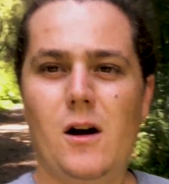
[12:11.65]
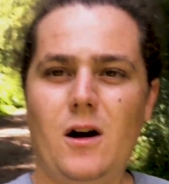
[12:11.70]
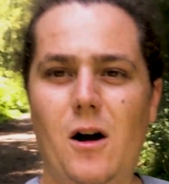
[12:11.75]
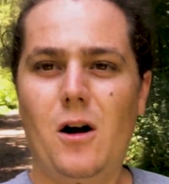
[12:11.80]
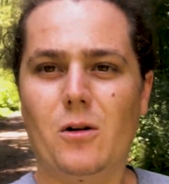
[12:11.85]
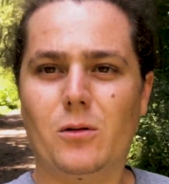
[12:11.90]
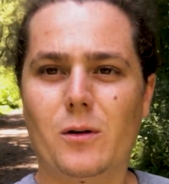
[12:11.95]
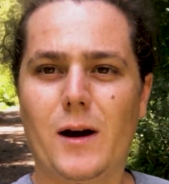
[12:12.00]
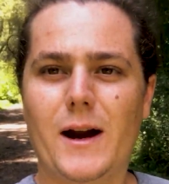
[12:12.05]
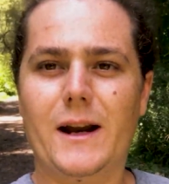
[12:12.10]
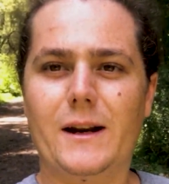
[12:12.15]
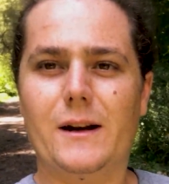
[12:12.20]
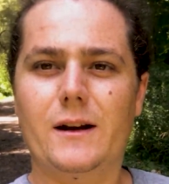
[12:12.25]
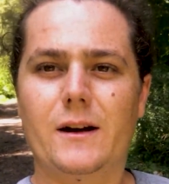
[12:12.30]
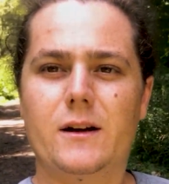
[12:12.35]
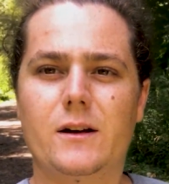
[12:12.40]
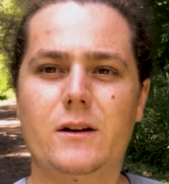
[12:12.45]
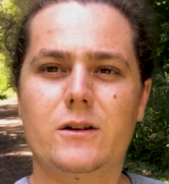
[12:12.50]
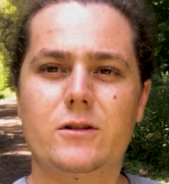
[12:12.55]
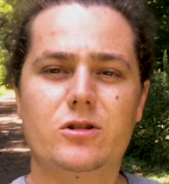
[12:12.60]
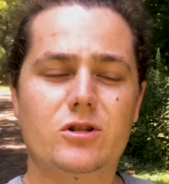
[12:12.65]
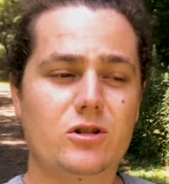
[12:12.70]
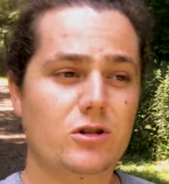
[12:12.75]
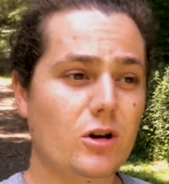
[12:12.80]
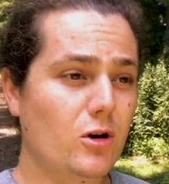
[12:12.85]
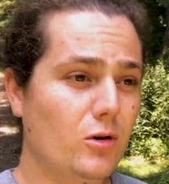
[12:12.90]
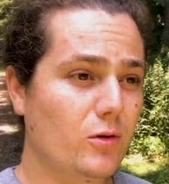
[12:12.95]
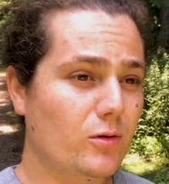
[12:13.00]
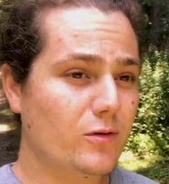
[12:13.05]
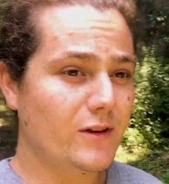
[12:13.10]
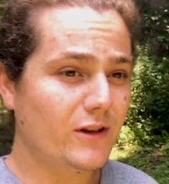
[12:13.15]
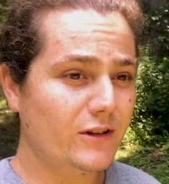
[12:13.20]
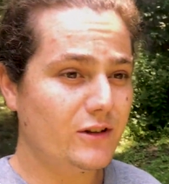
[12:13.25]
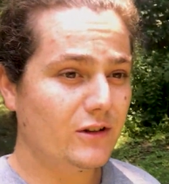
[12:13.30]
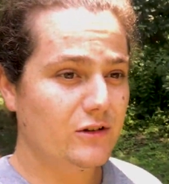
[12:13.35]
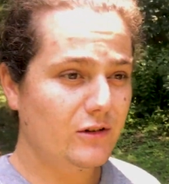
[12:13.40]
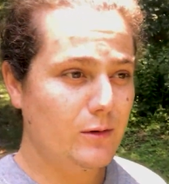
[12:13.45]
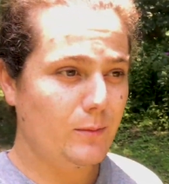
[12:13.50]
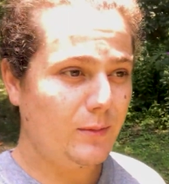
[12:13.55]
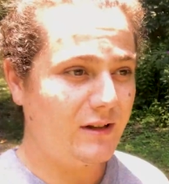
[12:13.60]
All right, so this
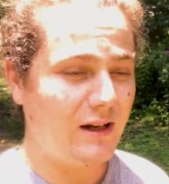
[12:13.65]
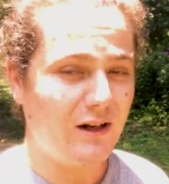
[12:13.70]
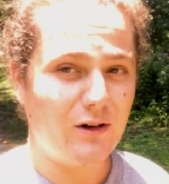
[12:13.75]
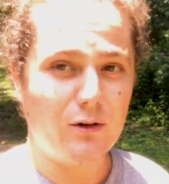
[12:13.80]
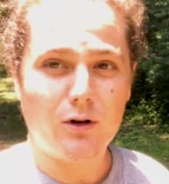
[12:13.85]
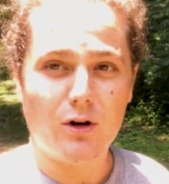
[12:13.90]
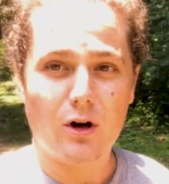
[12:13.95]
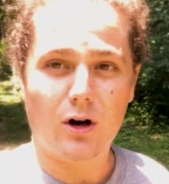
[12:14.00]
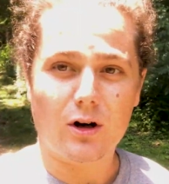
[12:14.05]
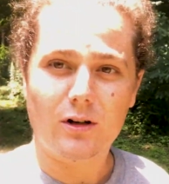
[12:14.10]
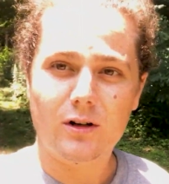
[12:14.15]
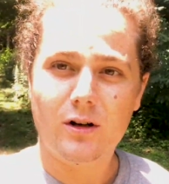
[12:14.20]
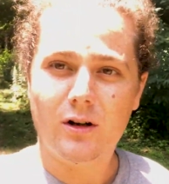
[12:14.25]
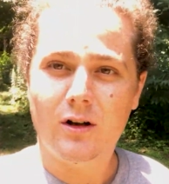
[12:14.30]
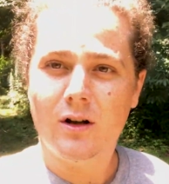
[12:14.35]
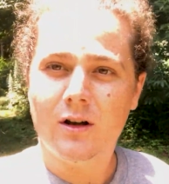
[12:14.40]
is the Botanical Garden.